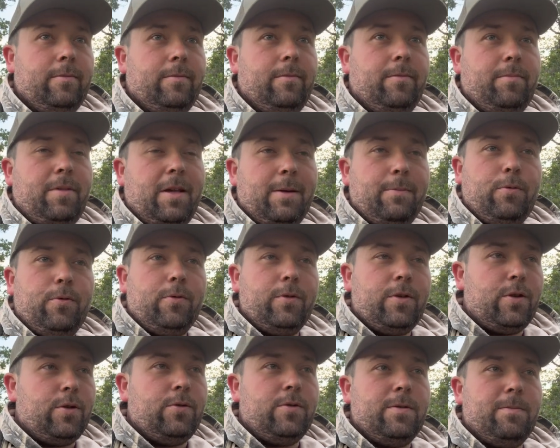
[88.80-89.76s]
people
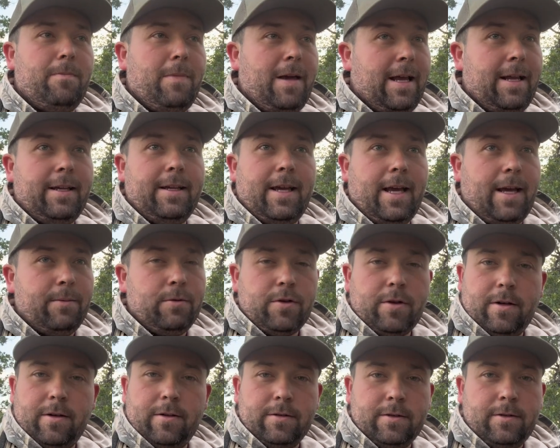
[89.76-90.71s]
use main game
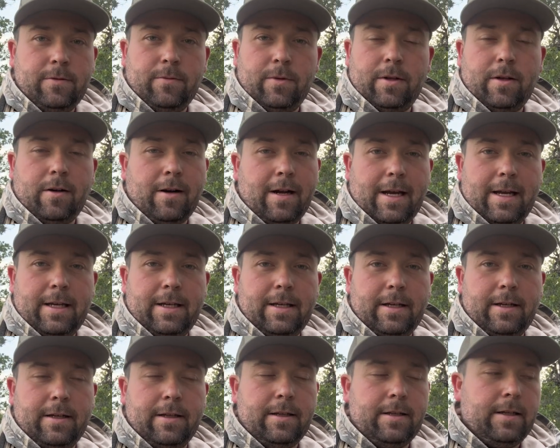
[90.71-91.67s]
trails when they're
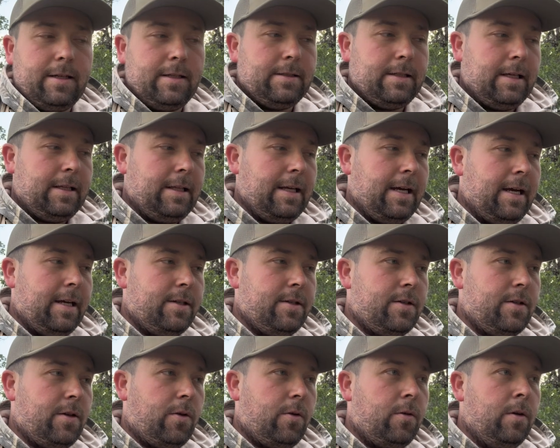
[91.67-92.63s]
hiking and things like that. And
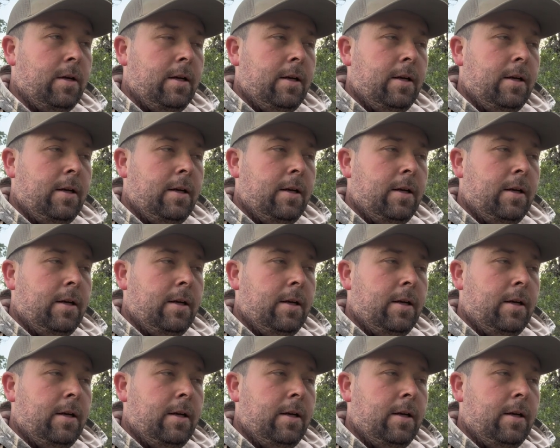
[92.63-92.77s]
so